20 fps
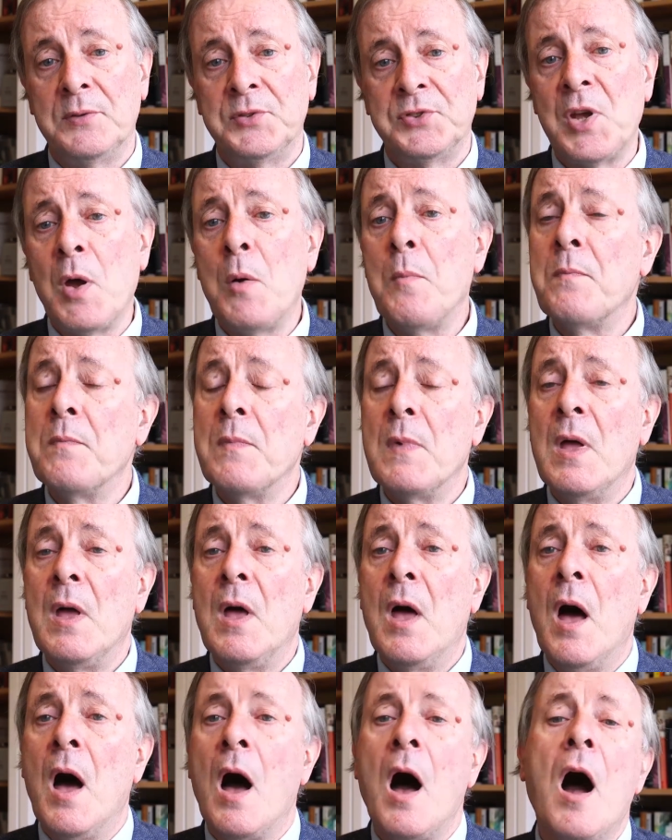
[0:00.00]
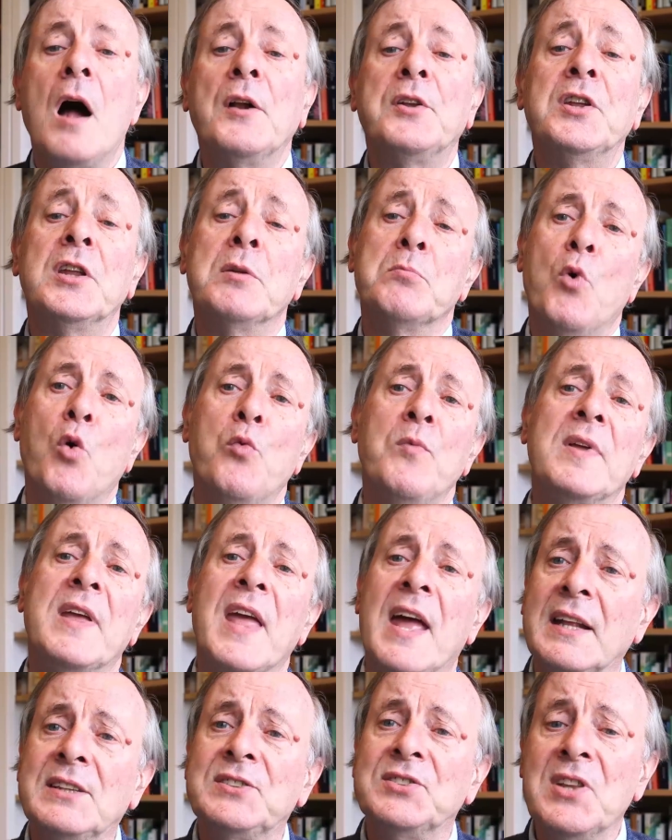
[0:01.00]
So how did the movement
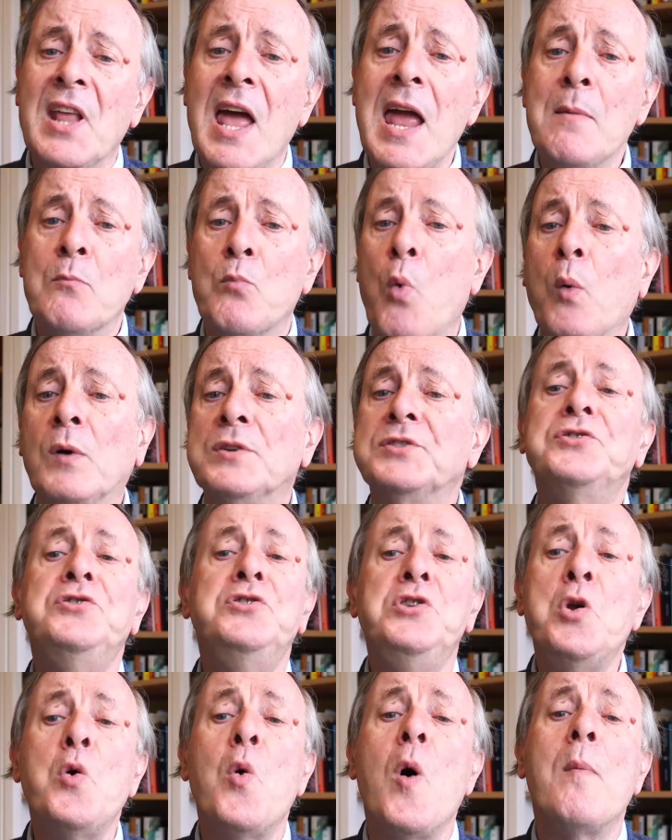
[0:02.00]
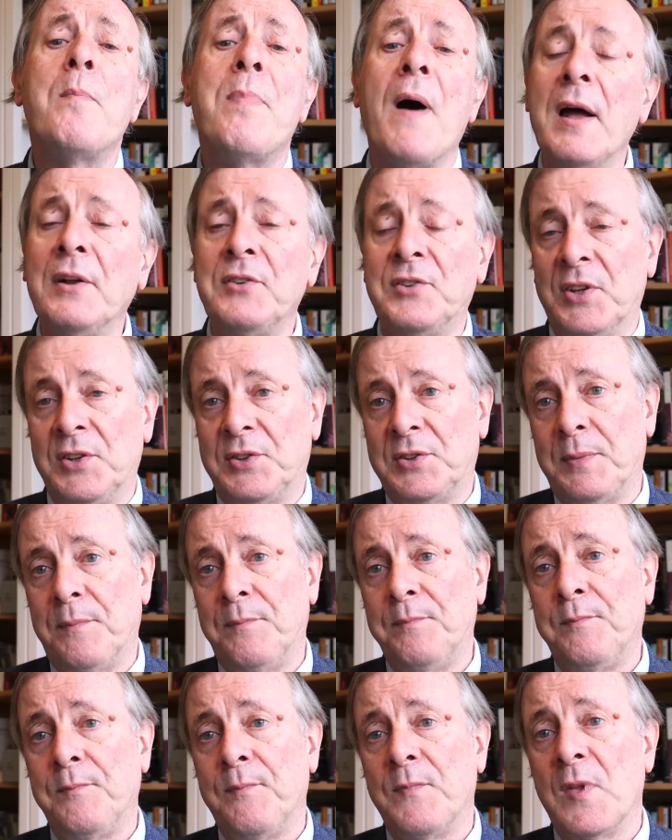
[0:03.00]
get its name? What was new about it?
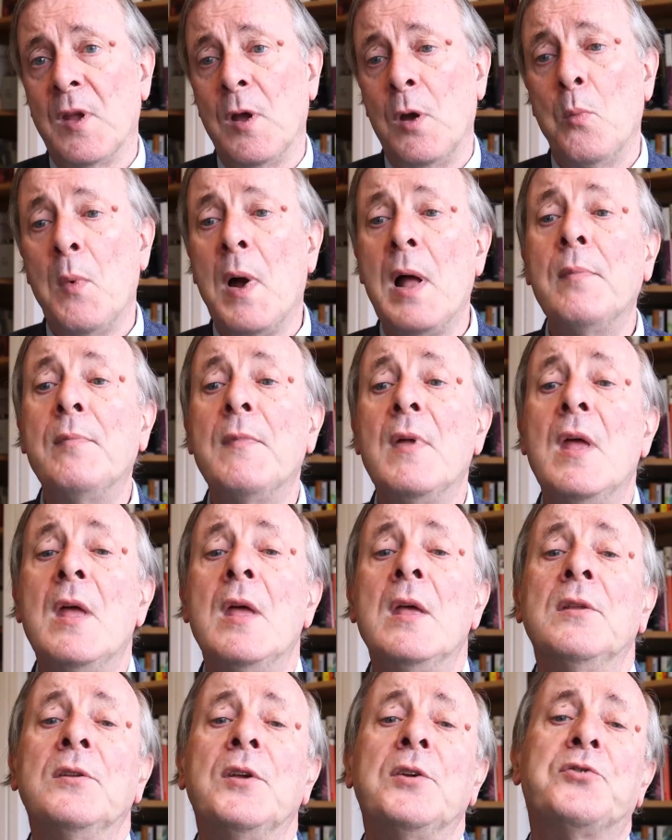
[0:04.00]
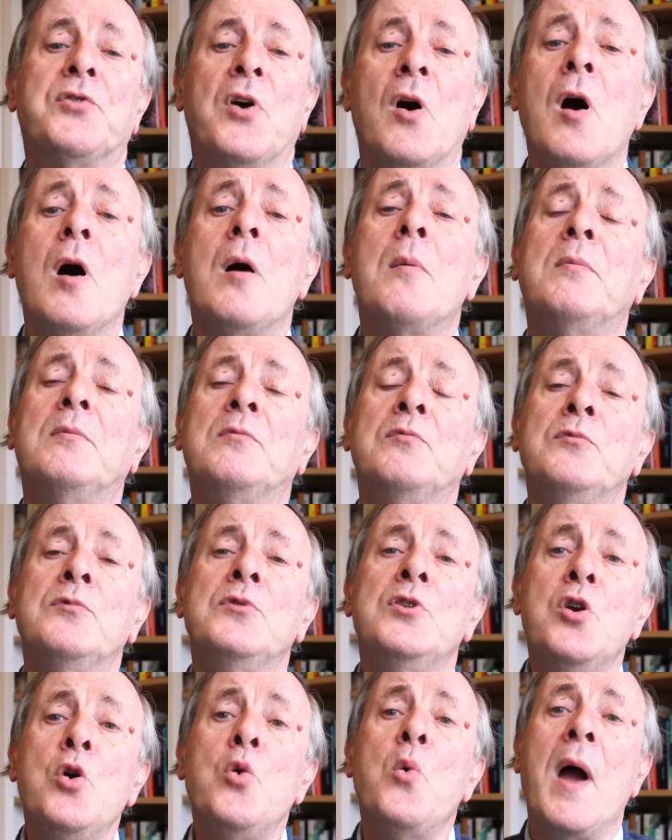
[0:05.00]
Well, the term
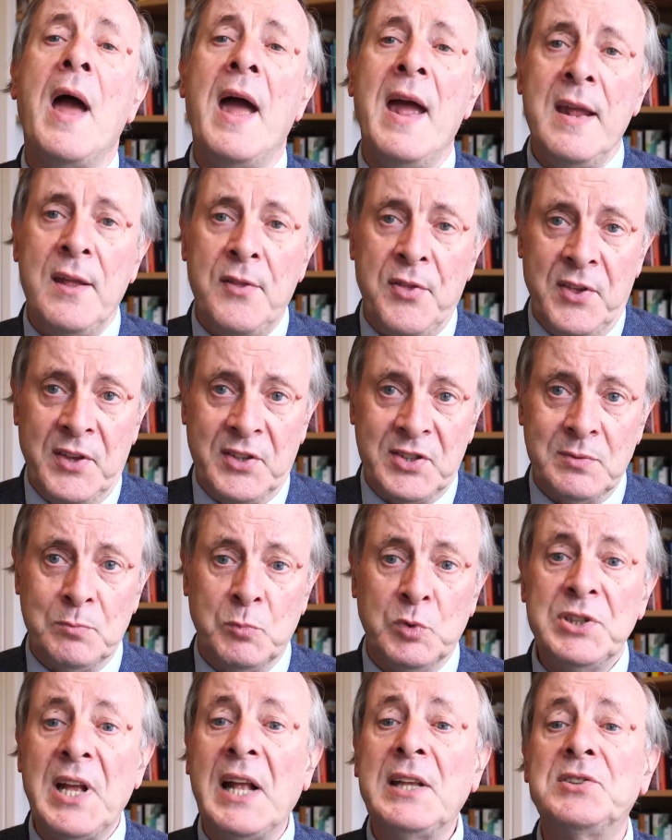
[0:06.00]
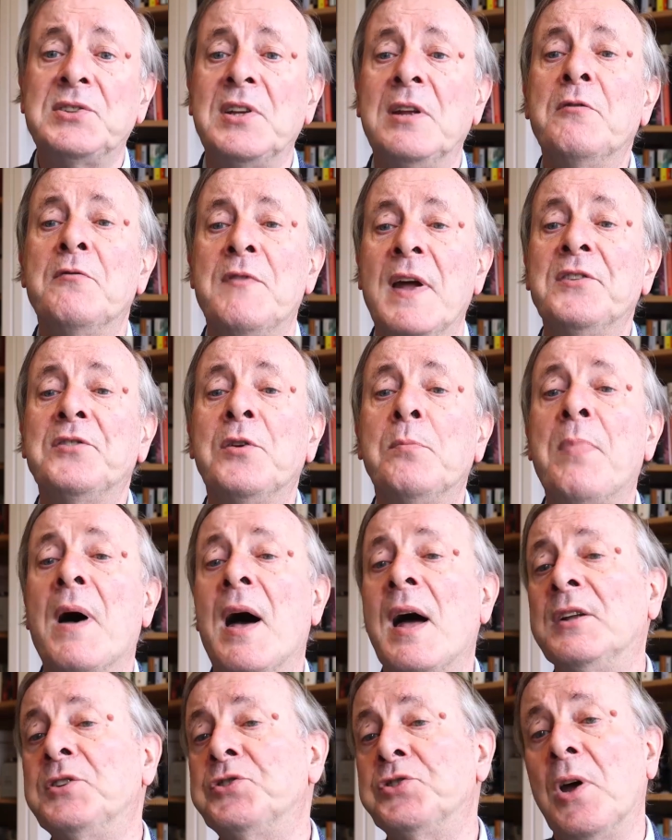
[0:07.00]
new atheism was actually invented
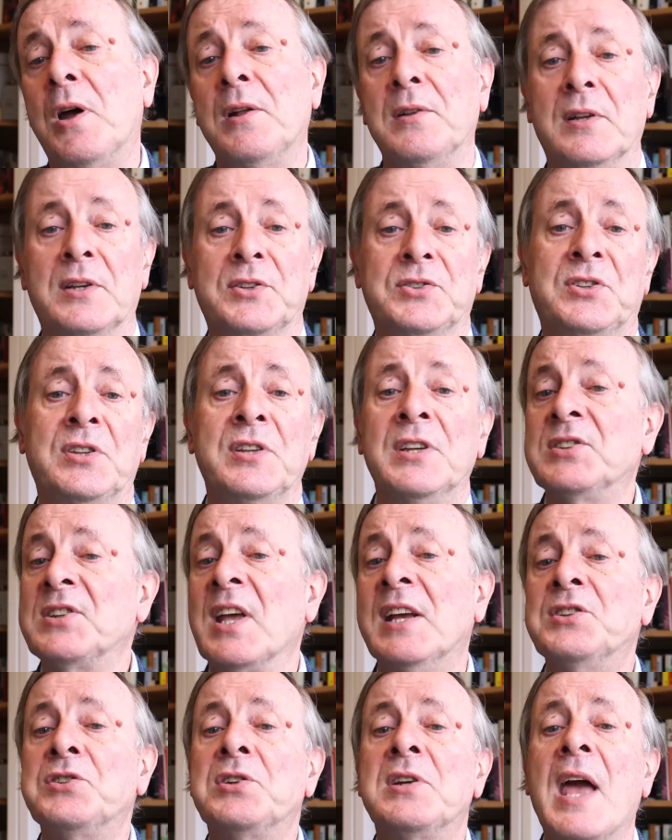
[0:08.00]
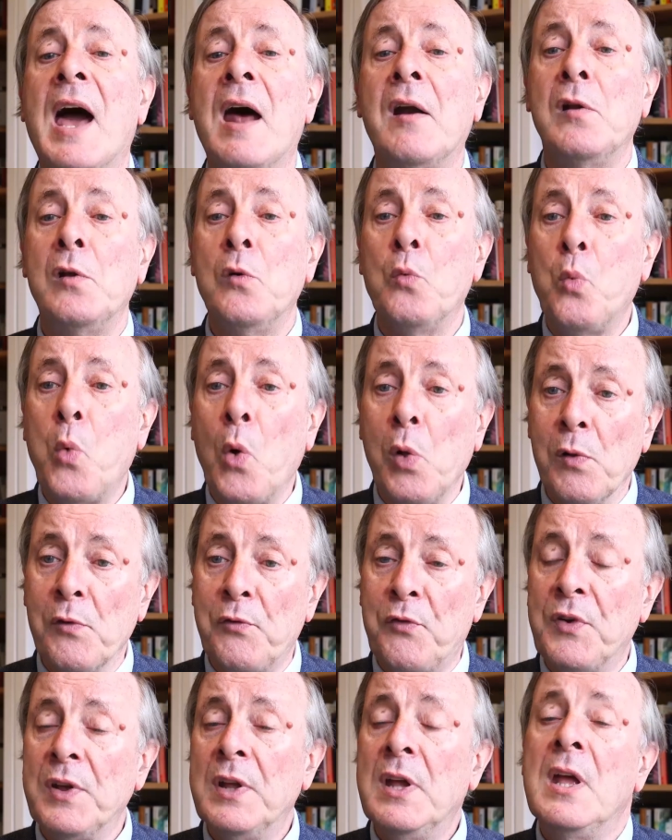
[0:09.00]
by a journalist, in this case Gary
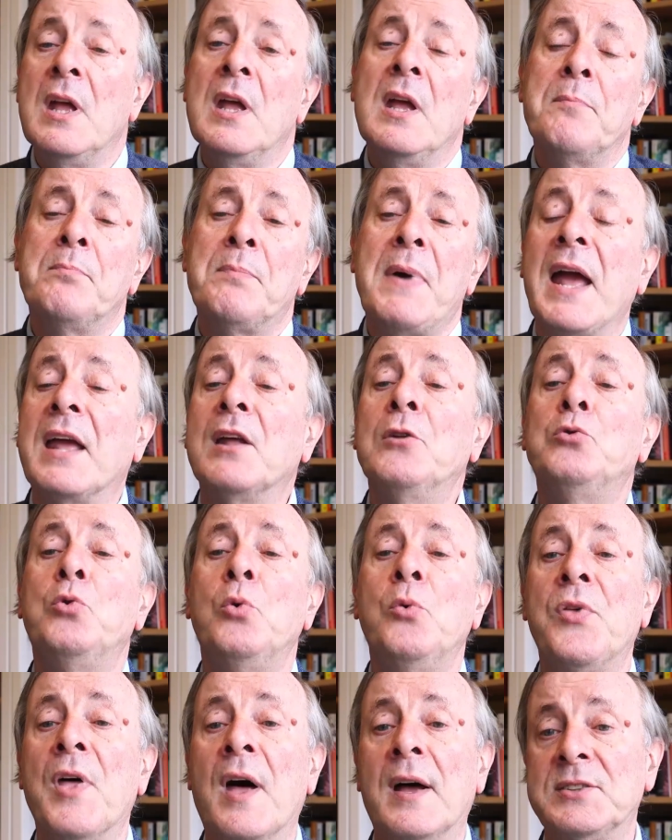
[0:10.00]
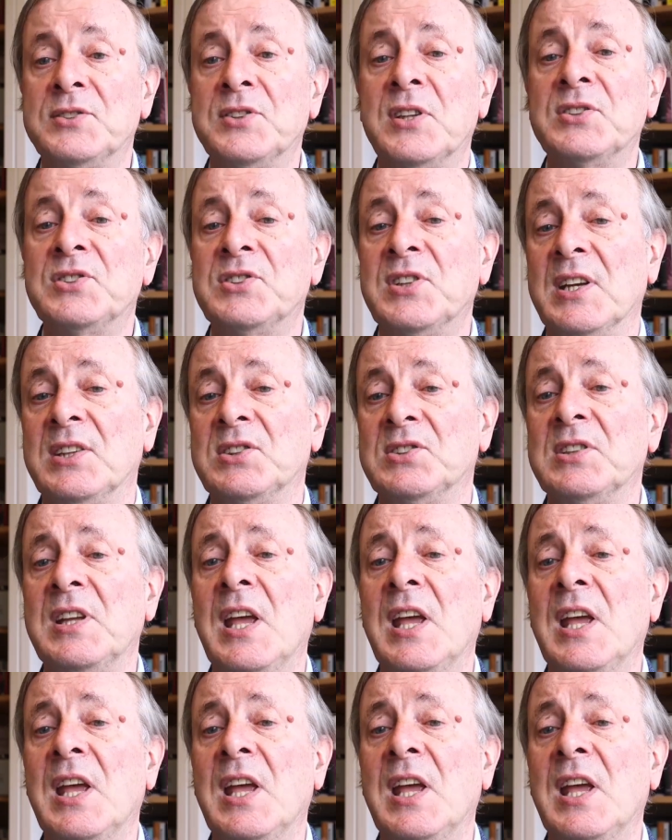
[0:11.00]
Wolf, back in 2006.